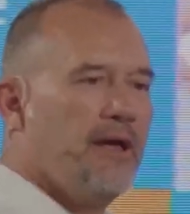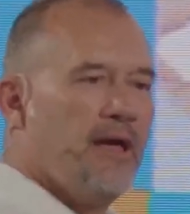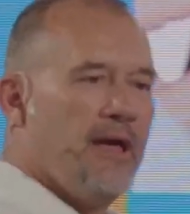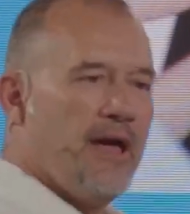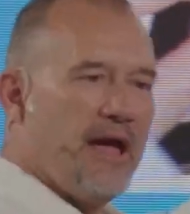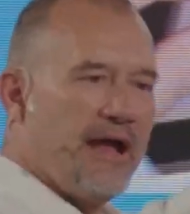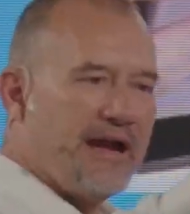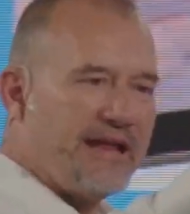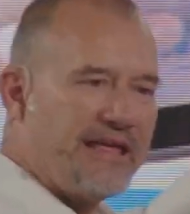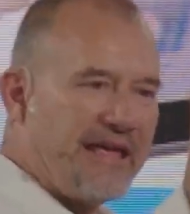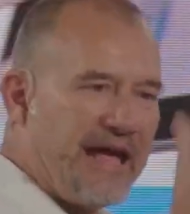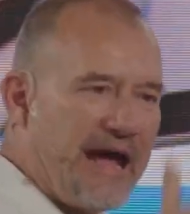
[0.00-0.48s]

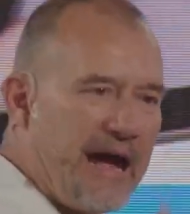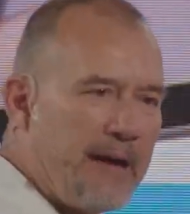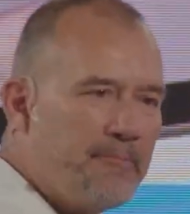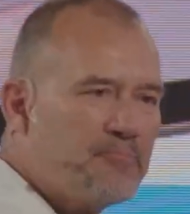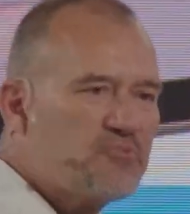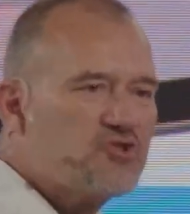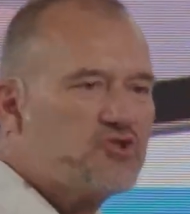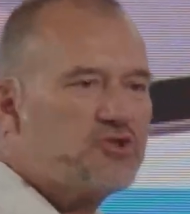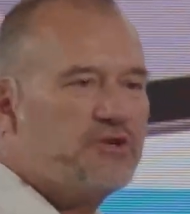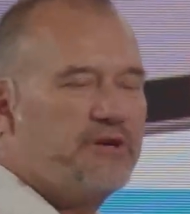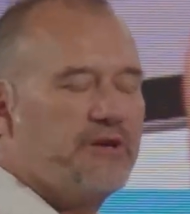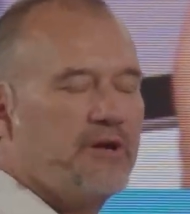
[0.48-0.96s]
and
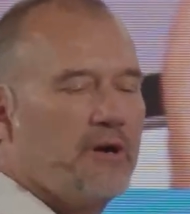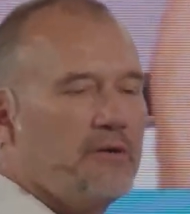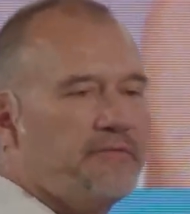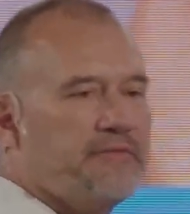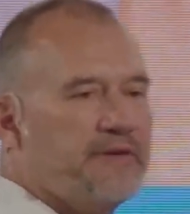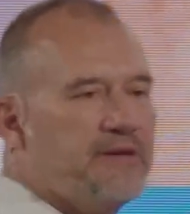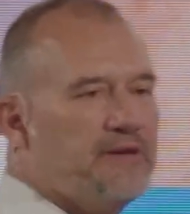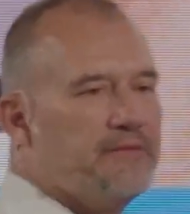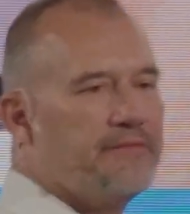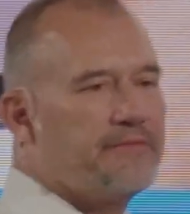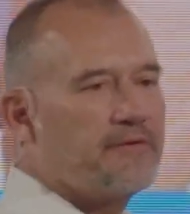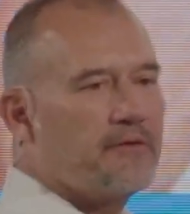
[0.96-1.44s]
capturing of
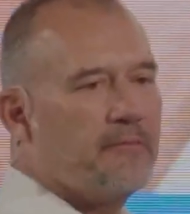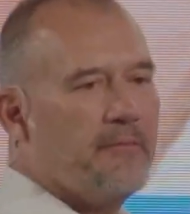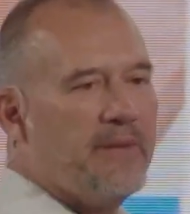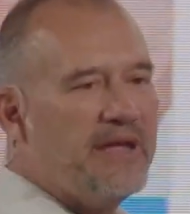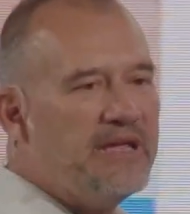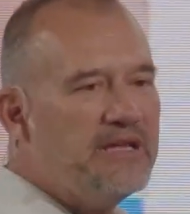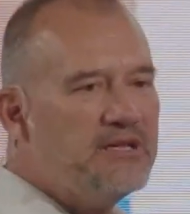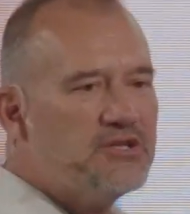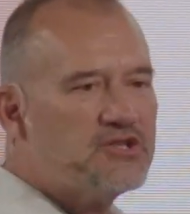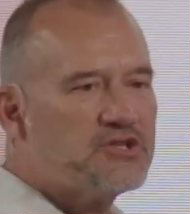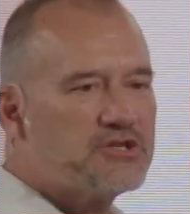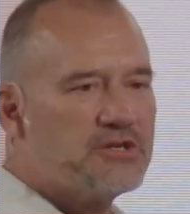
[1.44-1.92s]

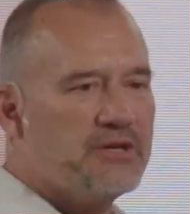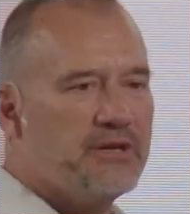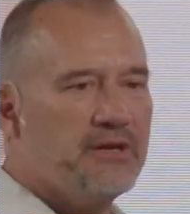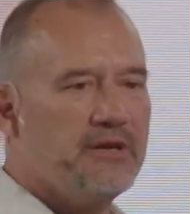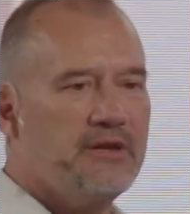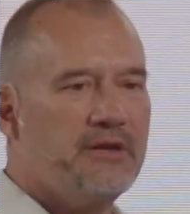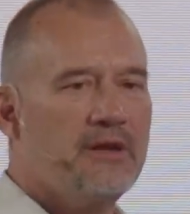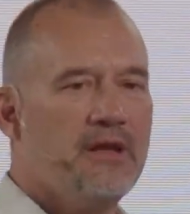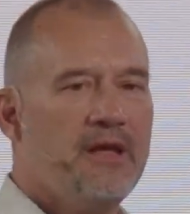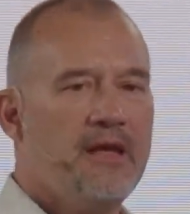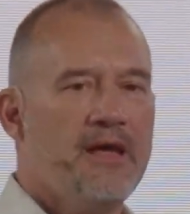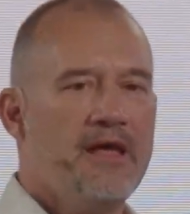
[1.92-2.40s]

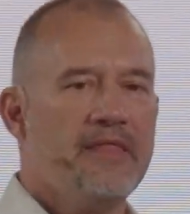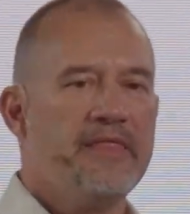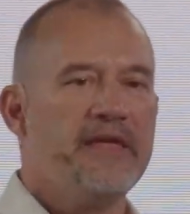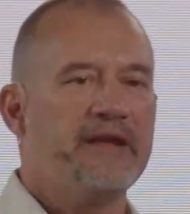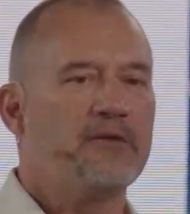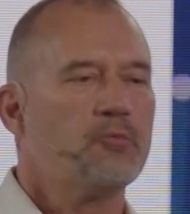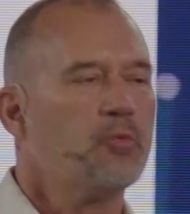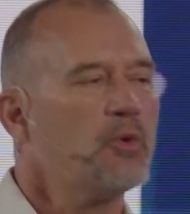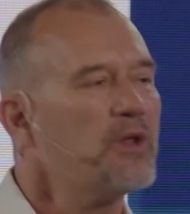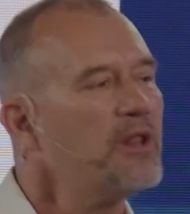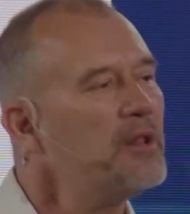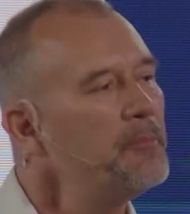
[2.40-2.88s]
information that
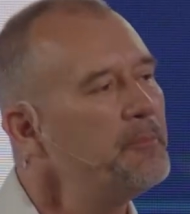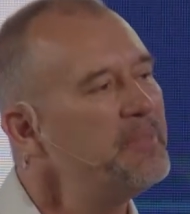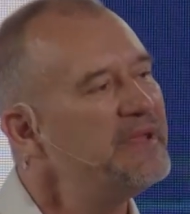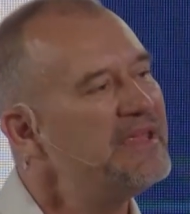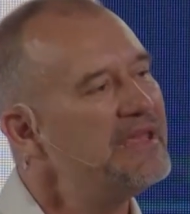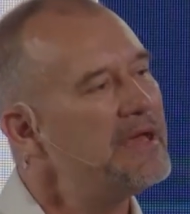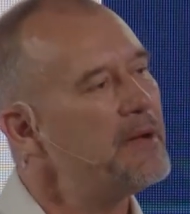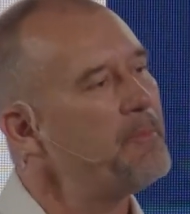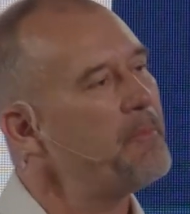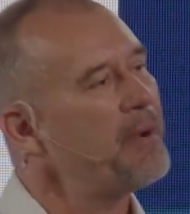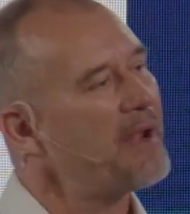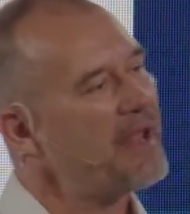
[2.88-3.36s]
will be
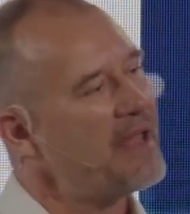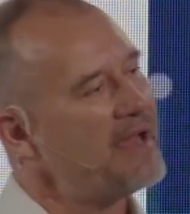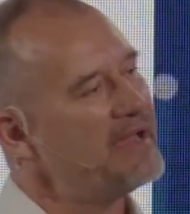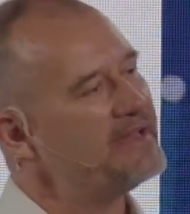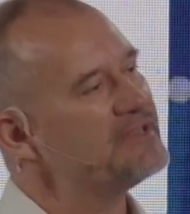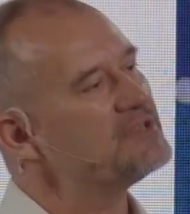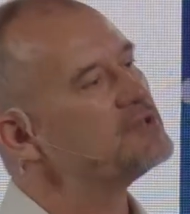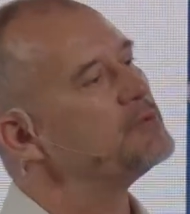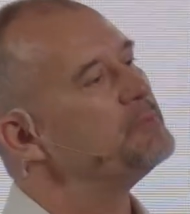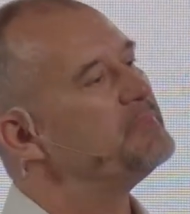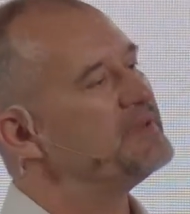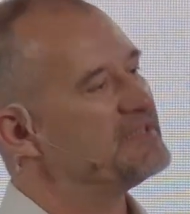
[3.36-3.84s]
applied
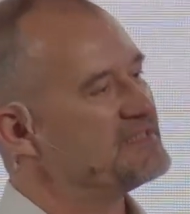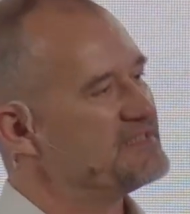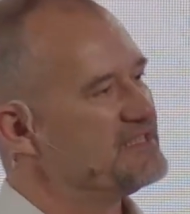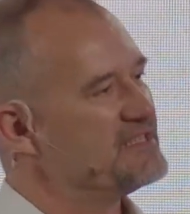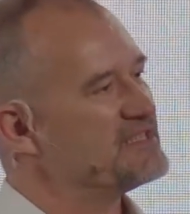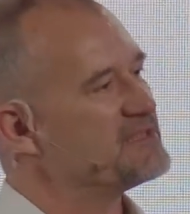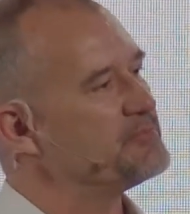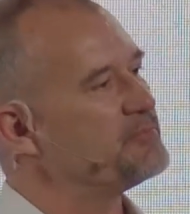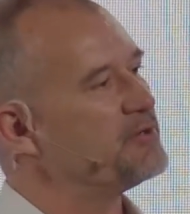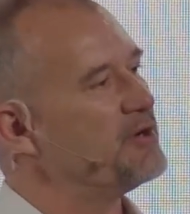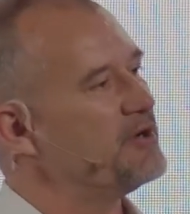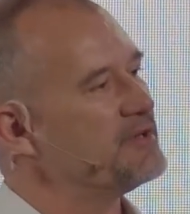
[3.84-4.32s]
to
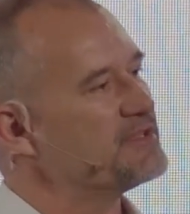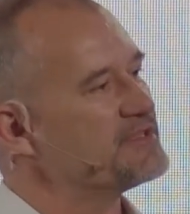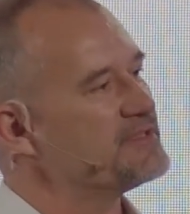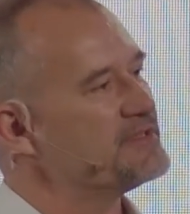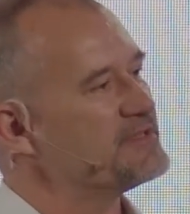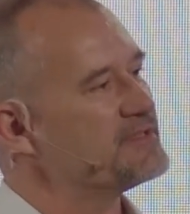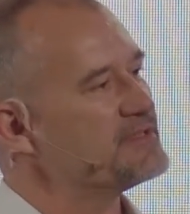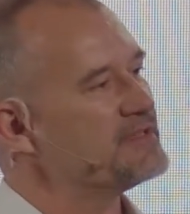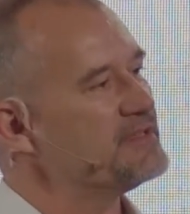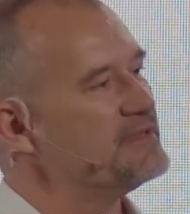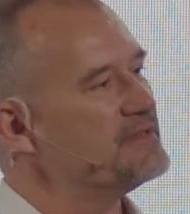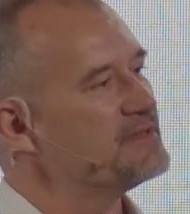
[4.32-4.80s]
business
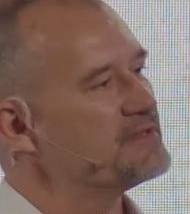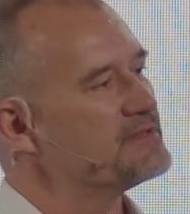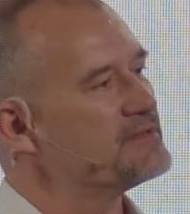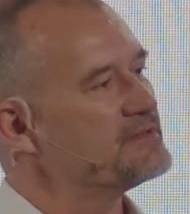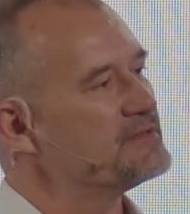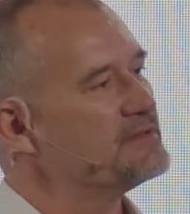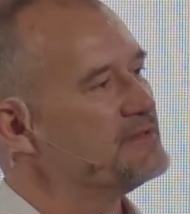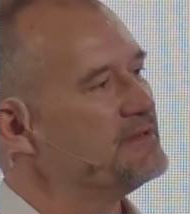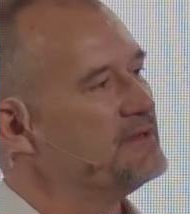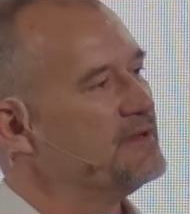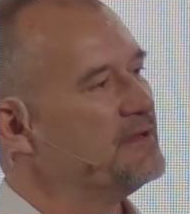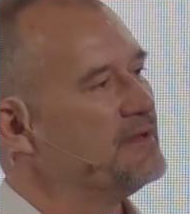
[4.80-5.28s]
processes.
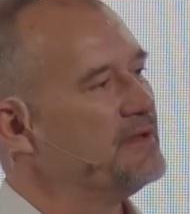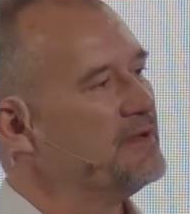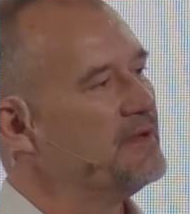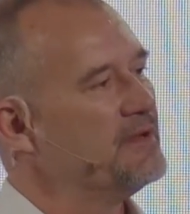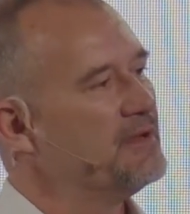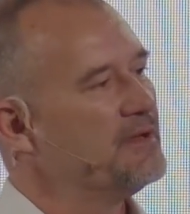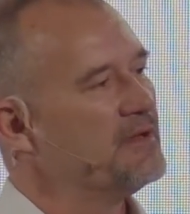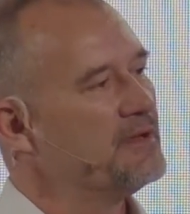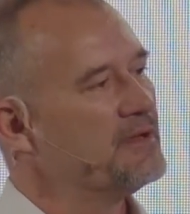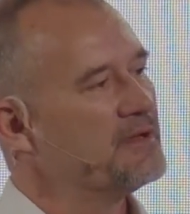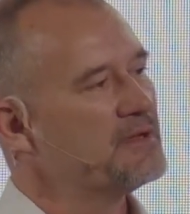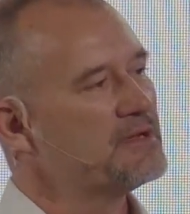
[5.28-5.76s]

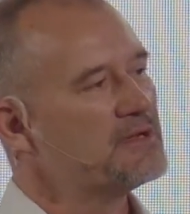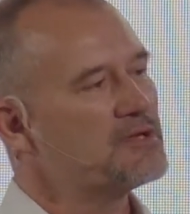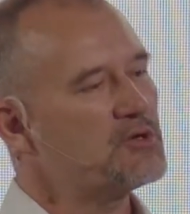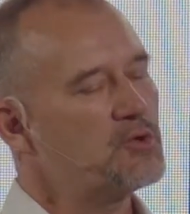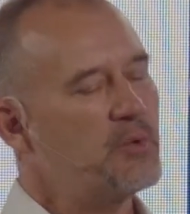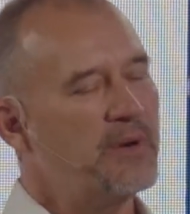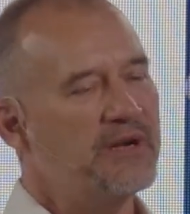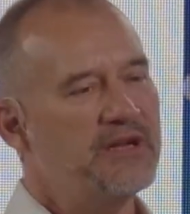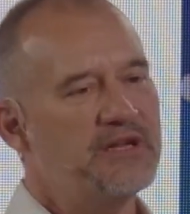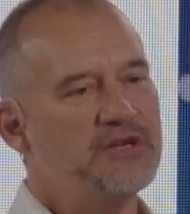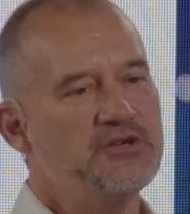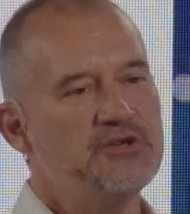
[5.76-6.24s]

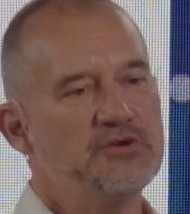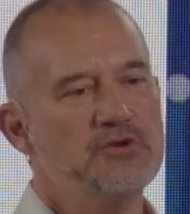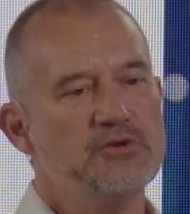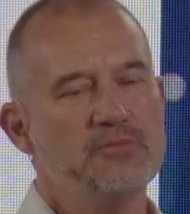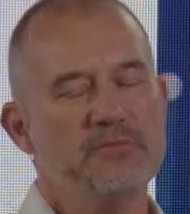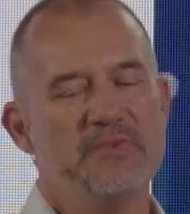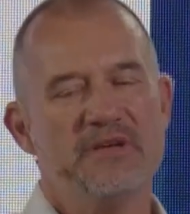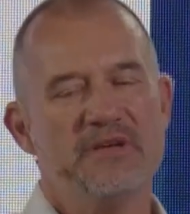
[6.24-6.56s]
22